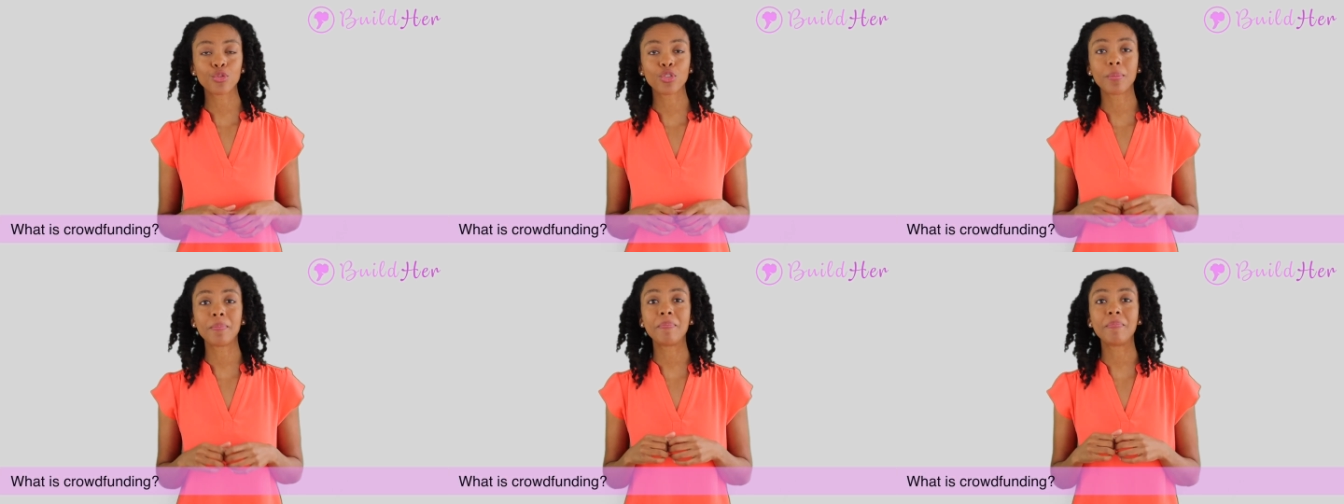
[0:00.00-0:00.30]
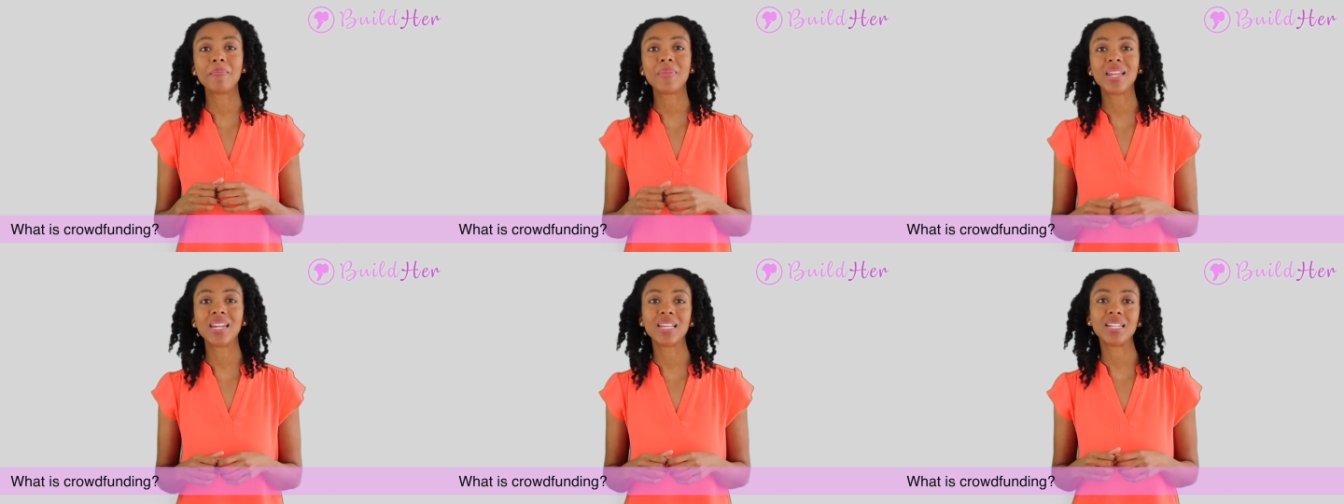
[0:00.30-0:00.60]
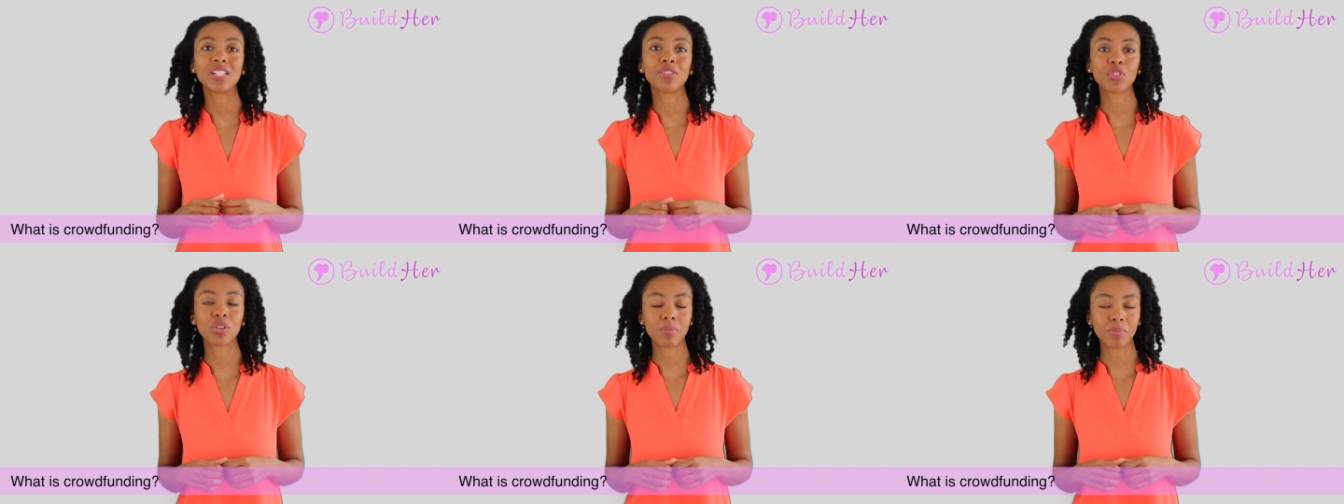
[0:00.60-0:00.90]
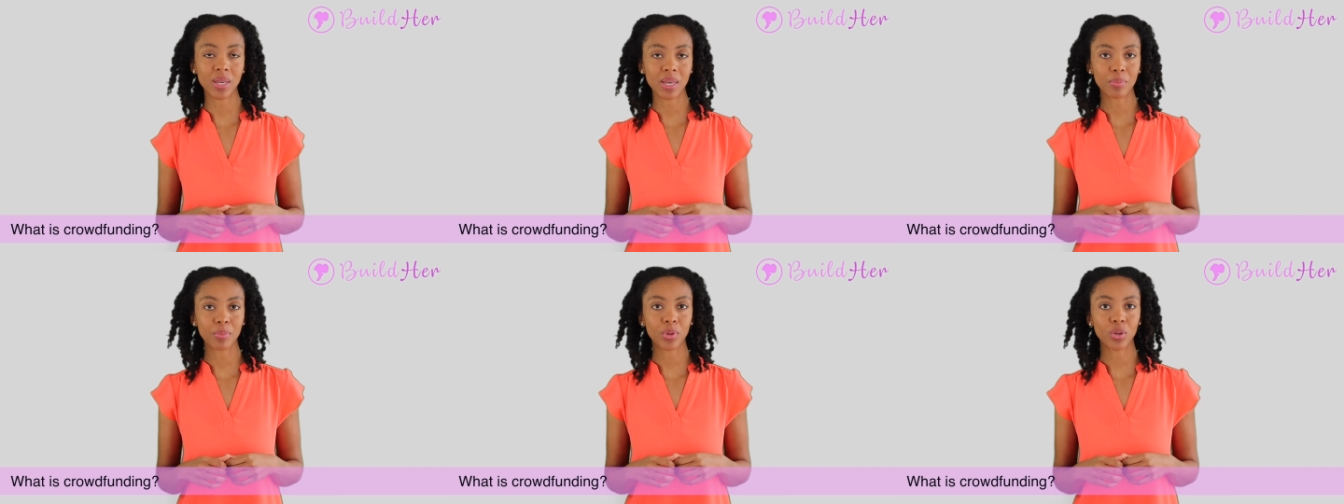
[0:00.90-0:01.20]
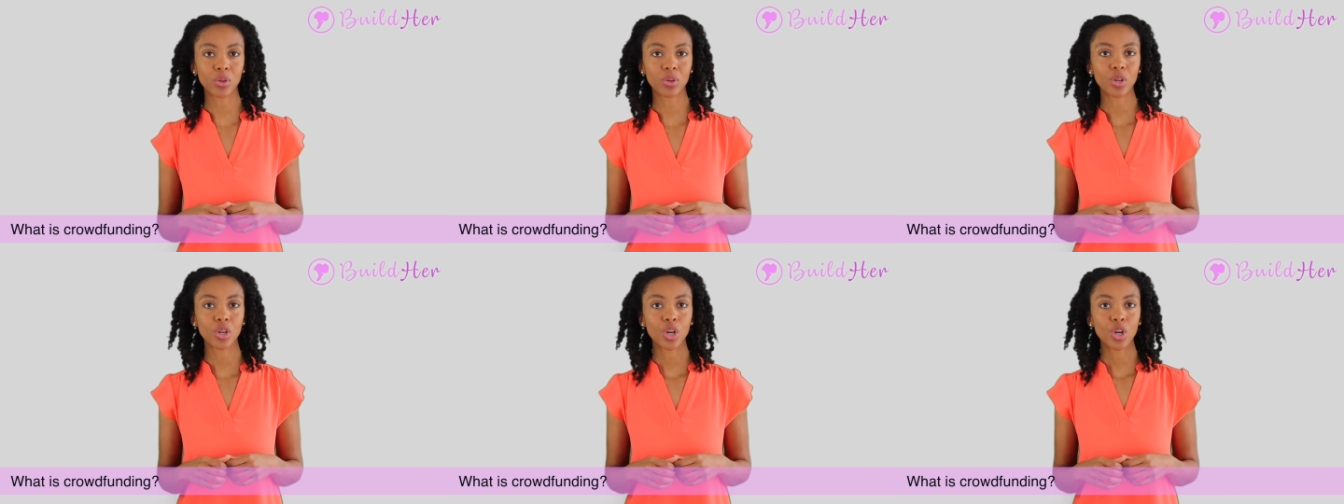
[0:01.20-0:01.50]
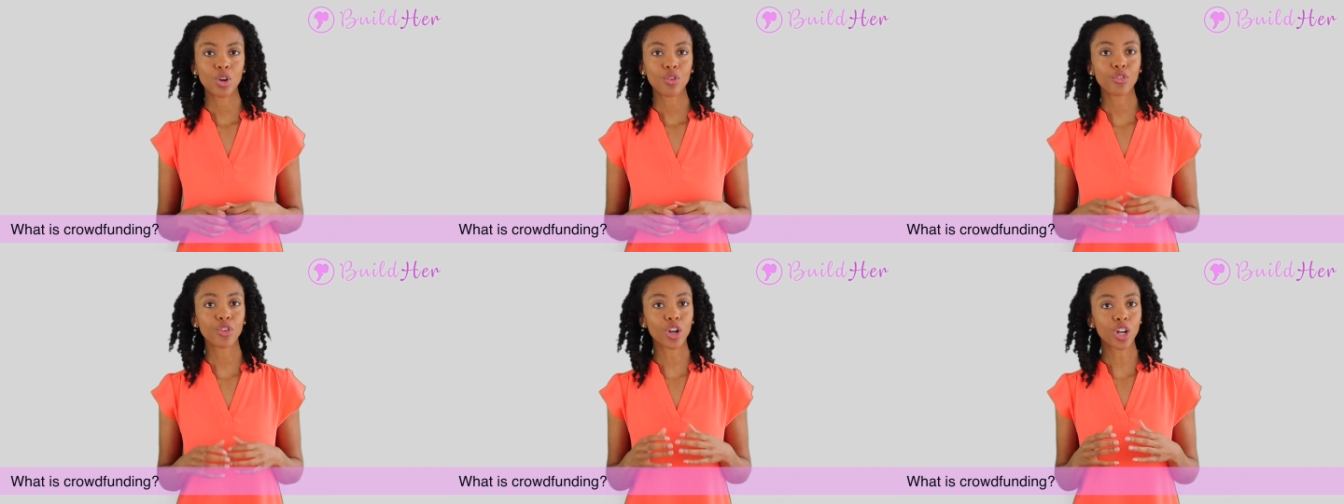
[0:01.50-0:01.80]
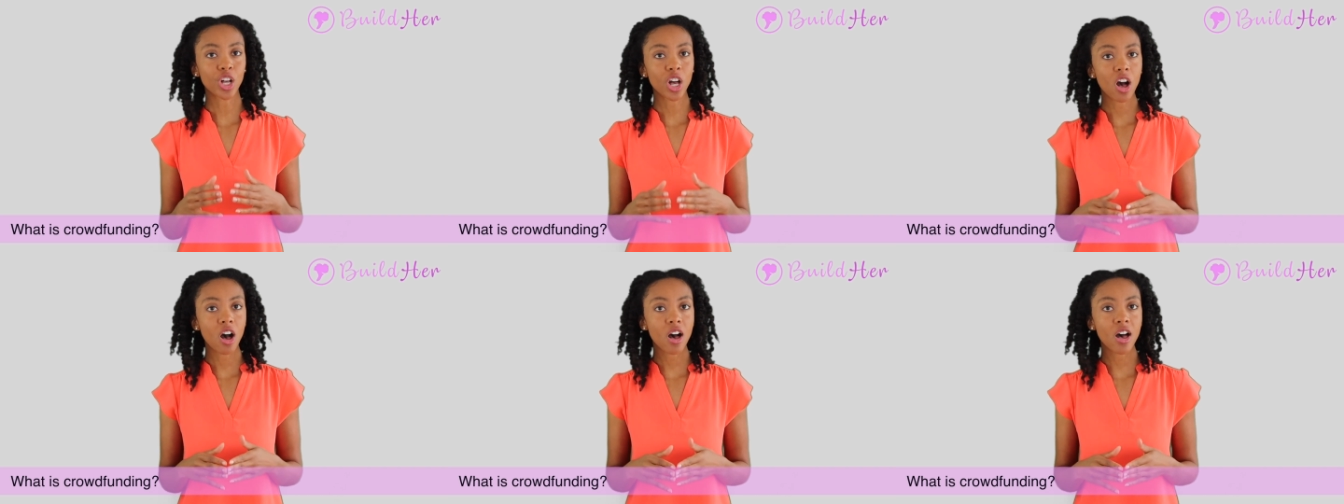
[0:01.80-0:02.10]
from many different people for
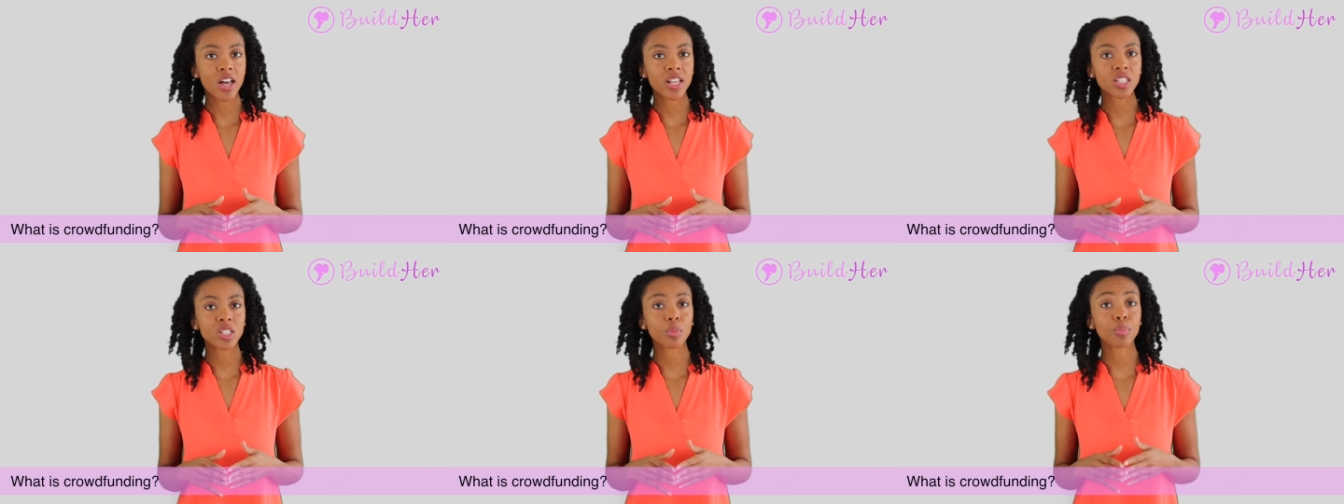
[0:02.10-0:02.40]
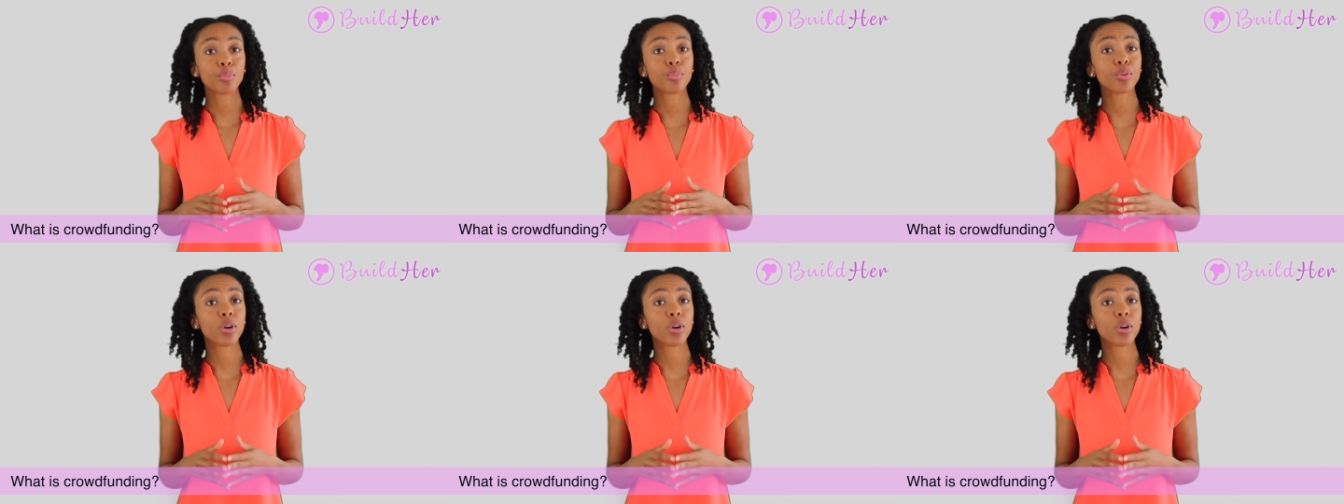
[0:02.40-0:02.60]
a cause,